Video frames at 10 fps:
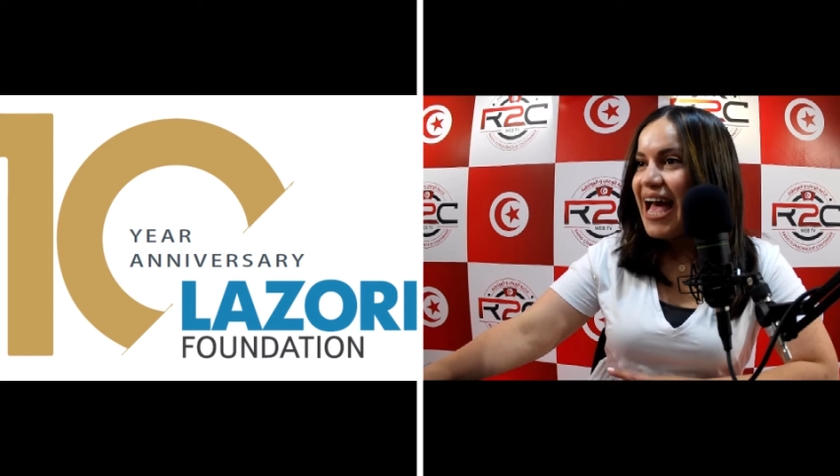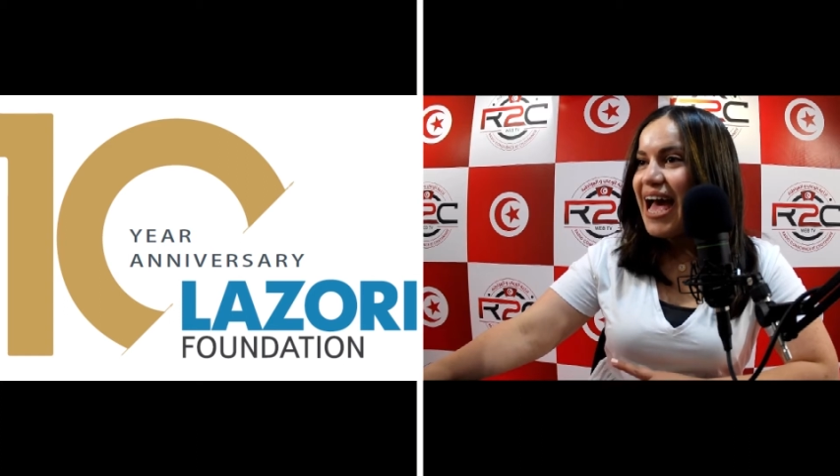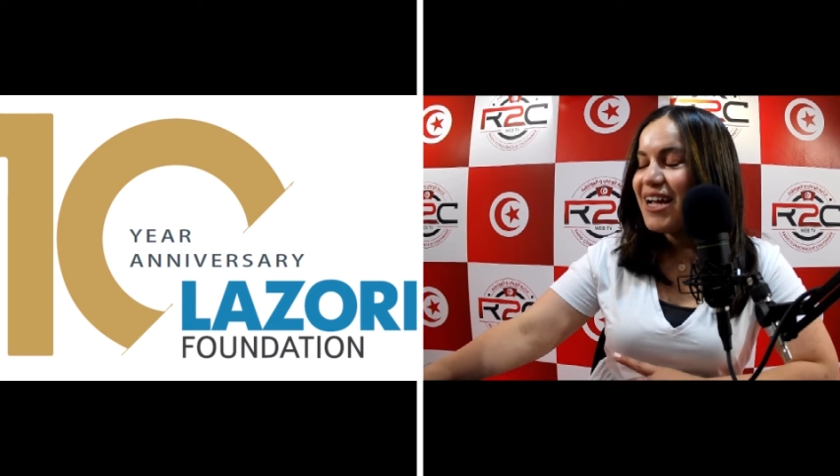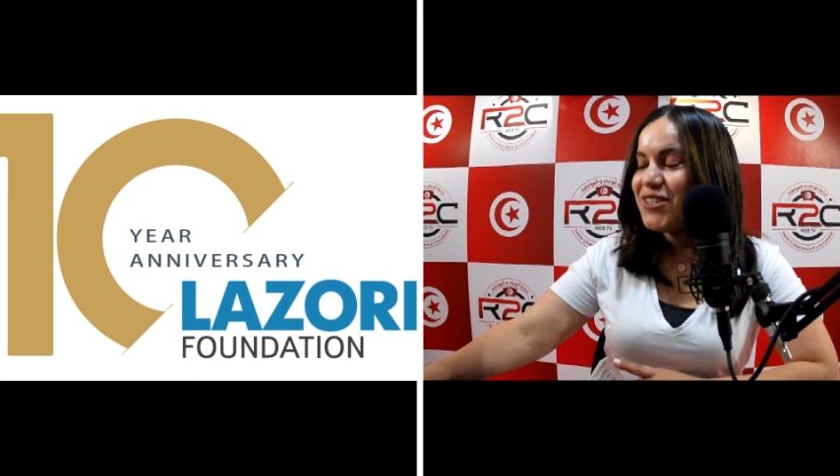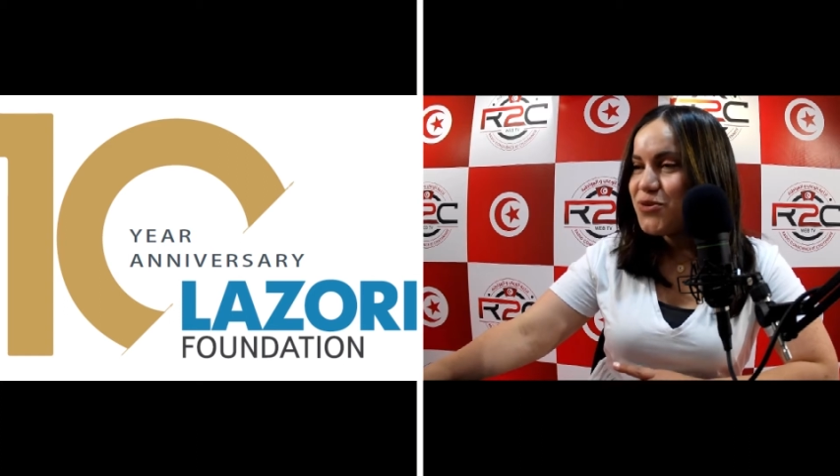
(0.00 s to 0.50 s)

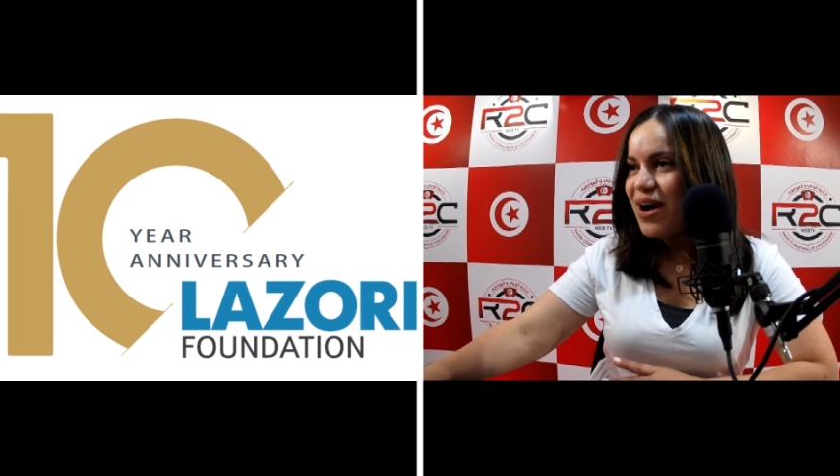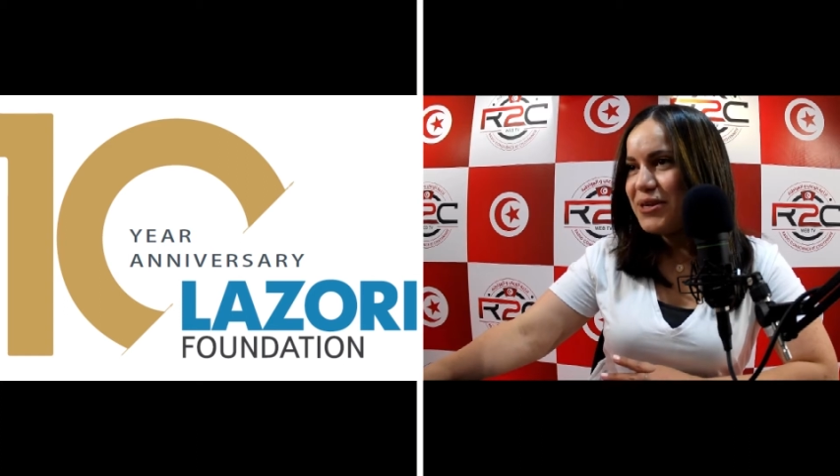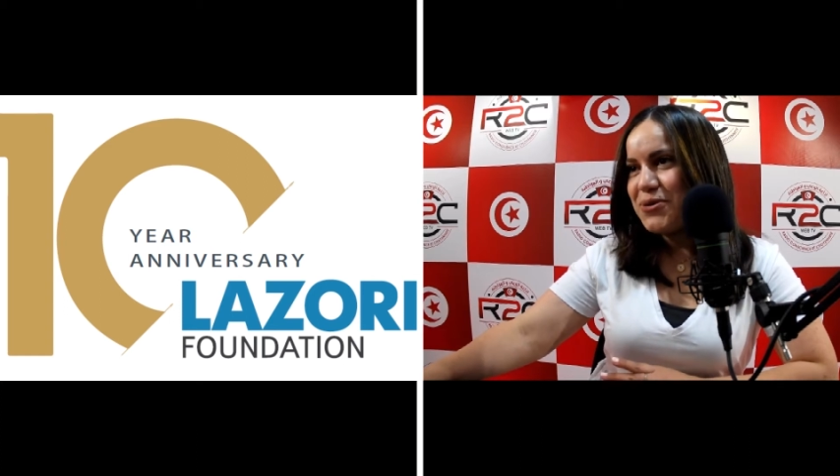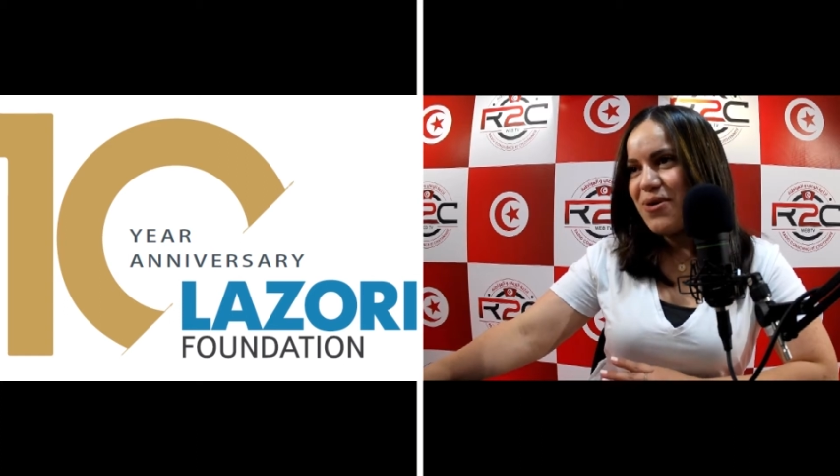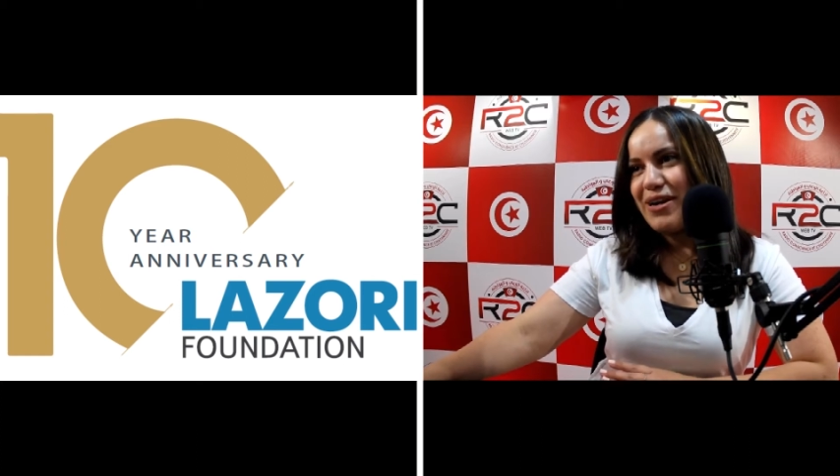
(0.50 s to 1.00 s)
and why
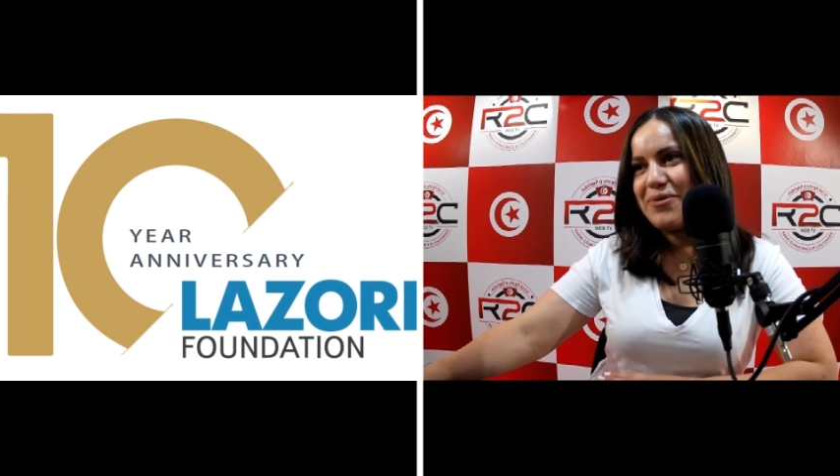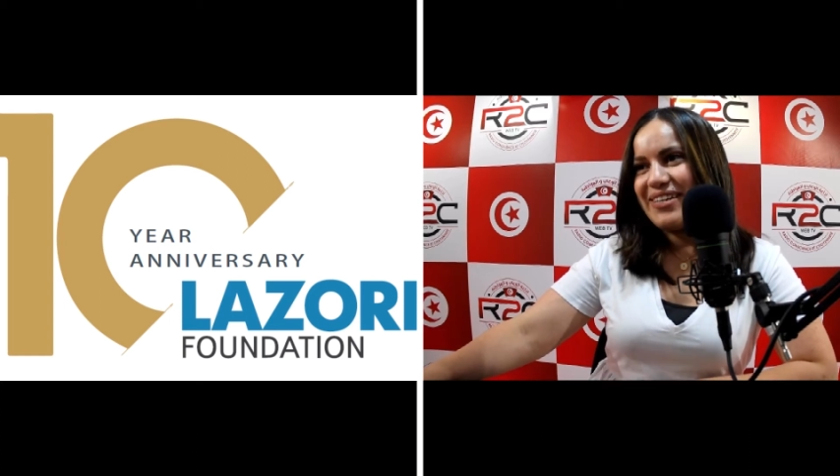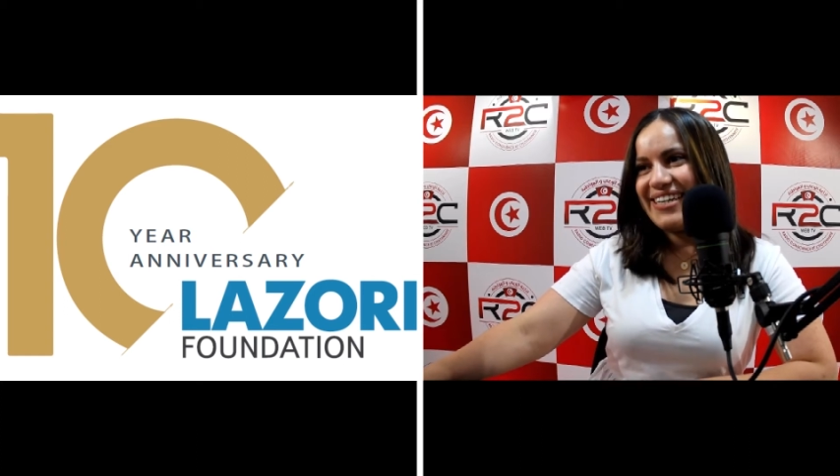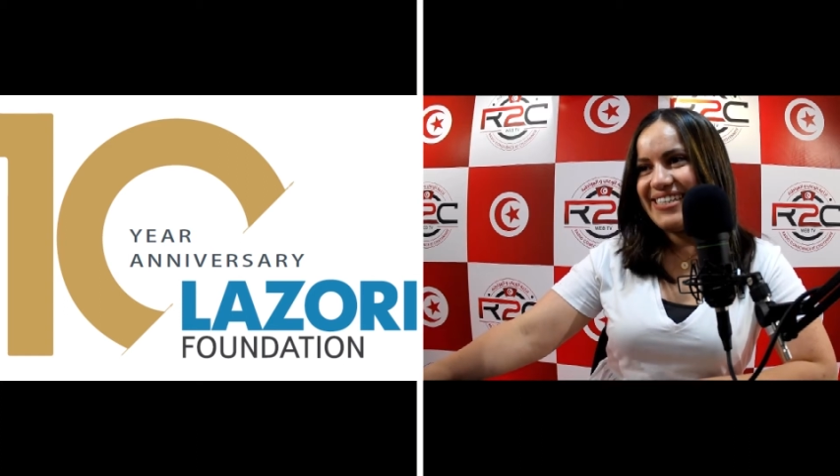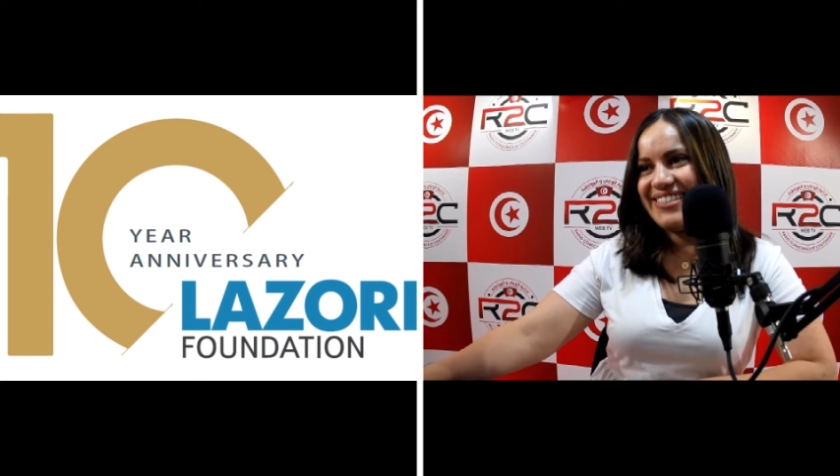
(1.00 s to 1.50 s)
you are our
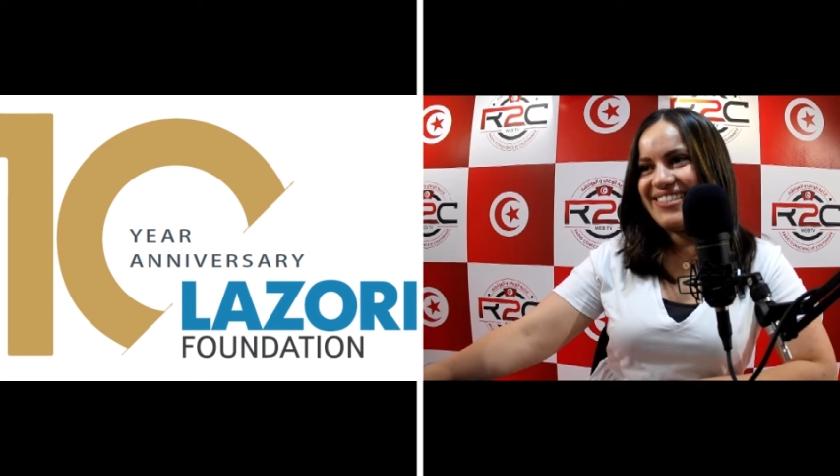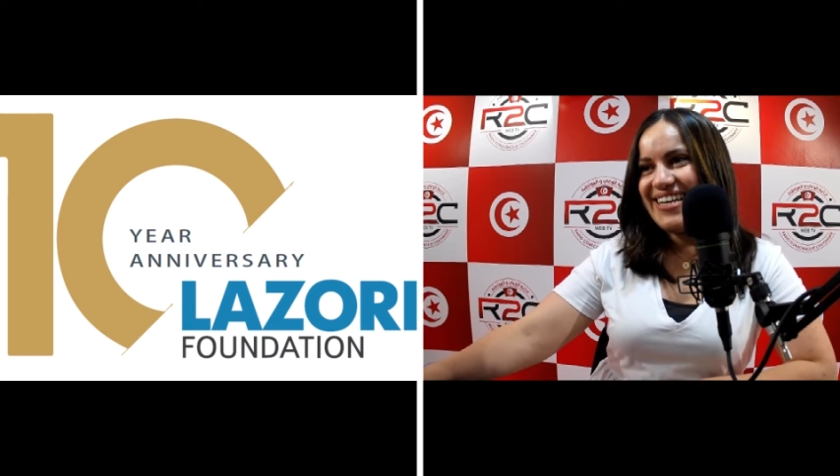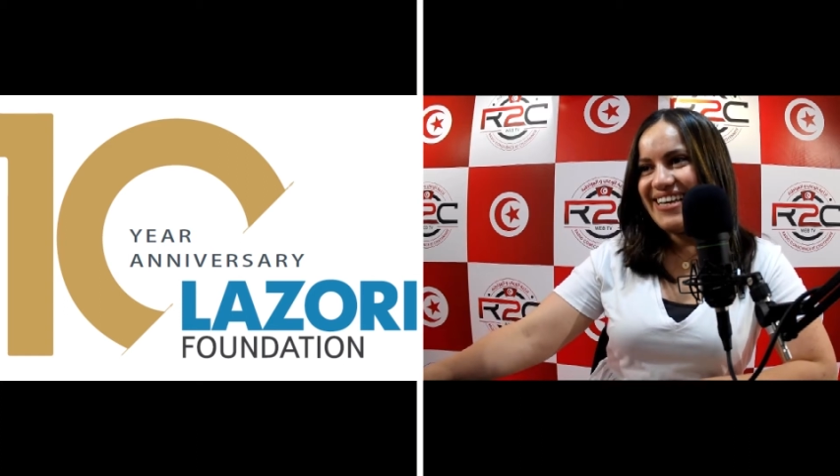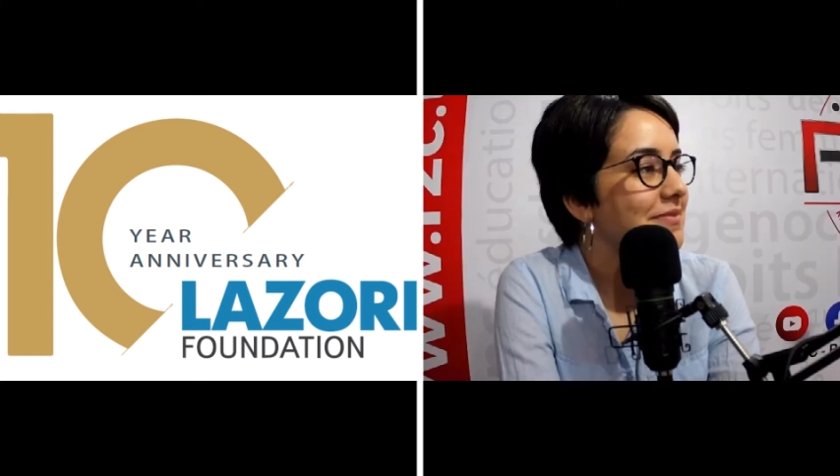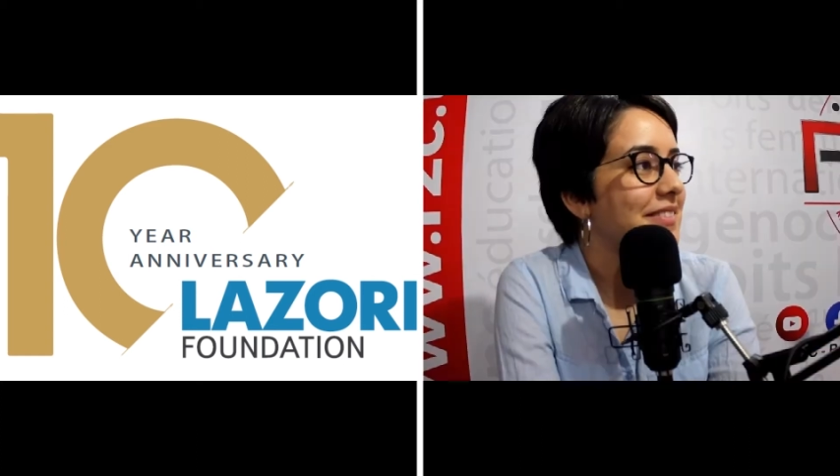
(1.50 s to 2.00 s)
guest today?